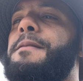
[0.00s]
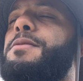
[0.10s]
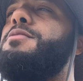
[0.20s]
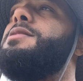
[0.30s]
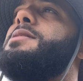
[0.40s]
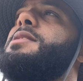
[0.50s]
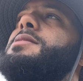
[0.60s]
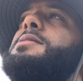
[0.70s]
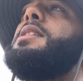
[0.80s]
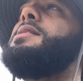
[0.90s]
The reason he
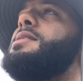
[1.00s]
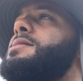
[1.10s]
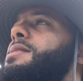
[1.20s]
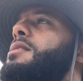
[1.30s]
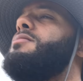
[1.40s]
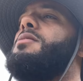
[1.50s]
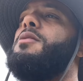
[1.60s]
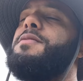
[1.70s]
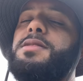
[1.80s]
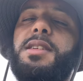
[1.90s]
should take that shit, I don't know
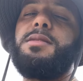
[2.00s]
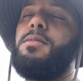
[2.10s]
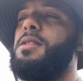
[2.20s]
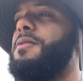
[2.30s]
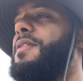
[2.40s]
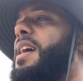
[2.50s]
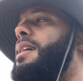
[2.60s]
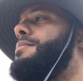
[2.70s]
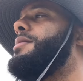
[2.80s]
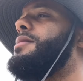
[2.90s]
if it's $6 million,
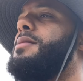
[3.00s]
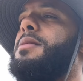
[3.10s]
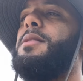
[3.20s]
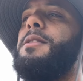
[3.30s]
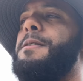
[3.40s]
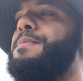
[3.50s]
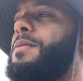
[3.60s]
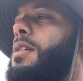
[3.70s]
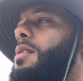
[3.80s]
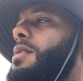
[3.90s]
$5 million,
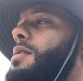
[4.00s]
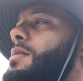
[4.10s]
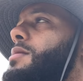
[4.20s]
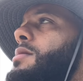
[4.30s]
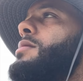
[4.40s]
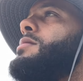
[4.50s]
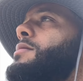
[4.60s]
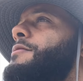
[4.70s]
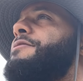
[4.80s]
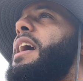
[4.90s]

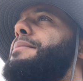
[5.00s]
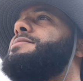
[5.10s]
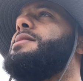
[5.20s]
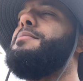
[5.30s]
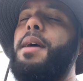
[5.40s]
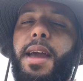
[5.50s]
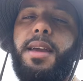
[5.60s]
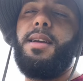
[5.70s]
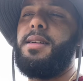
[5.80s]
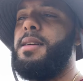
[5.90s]
5% back
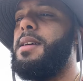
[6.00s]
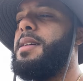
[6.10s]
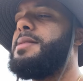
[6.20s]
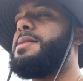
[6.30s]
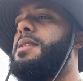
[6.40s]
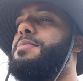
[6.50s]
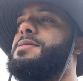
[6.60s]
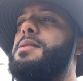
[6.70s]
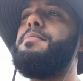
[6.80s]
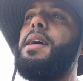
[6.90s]
in,
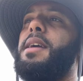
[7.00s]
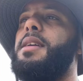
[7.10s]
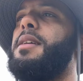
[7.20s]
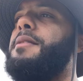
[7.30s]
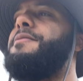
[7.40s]
10% back in,